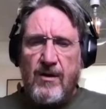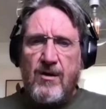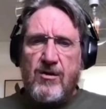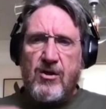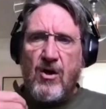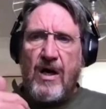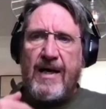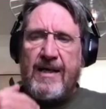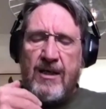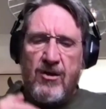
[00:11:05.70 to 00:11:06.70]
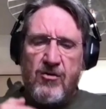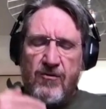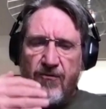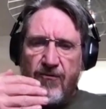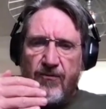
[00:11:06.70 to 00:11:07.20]
So I need to
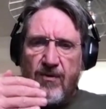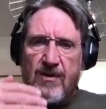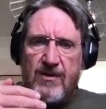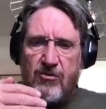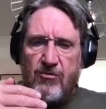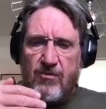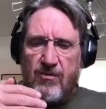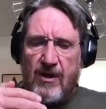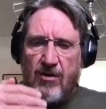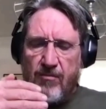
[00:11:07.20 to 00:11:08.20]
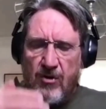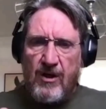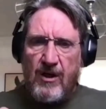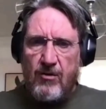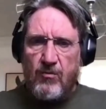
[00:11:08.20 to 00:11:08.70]

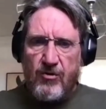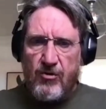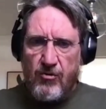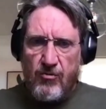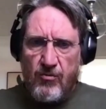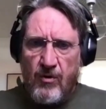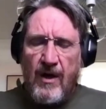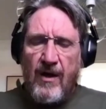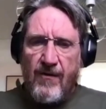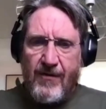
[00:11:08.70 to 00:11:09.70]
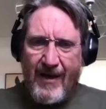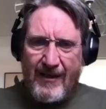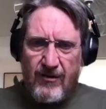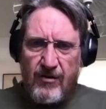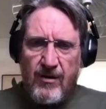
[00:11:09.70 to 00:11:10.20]
communicate with you
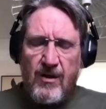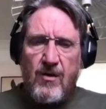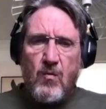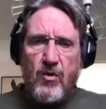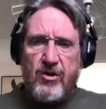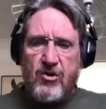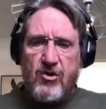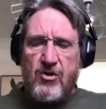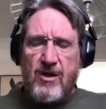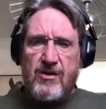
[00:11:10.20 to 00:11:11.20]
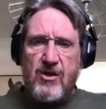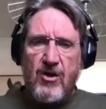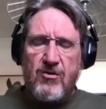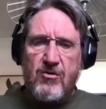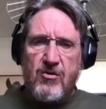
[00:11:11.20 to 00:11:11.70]
that which is
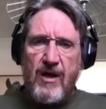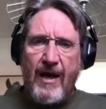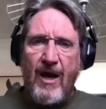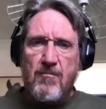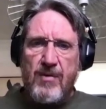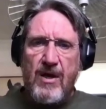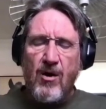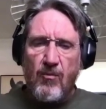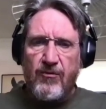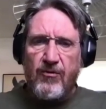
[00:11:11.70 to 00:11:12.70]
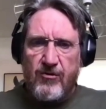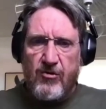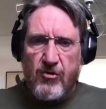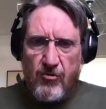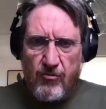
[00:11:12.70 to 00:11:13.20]
going to be helpful to
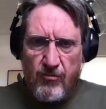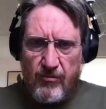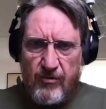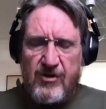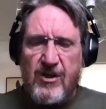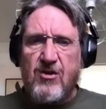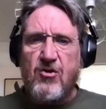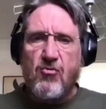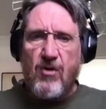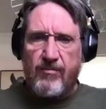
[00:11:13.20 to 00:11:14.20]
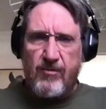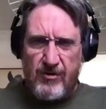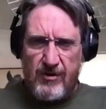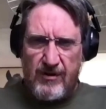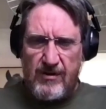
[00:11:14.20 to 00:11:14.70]
you, set you up to
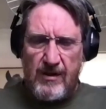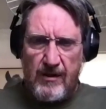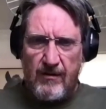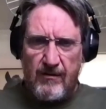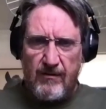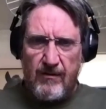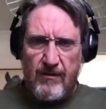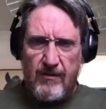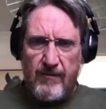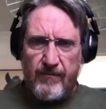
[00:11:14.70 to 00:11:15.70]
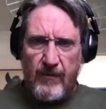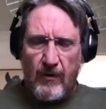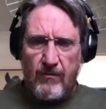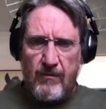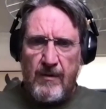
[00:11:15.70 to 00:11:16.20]
succeed.
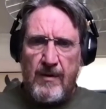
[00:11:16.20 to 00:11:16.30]
And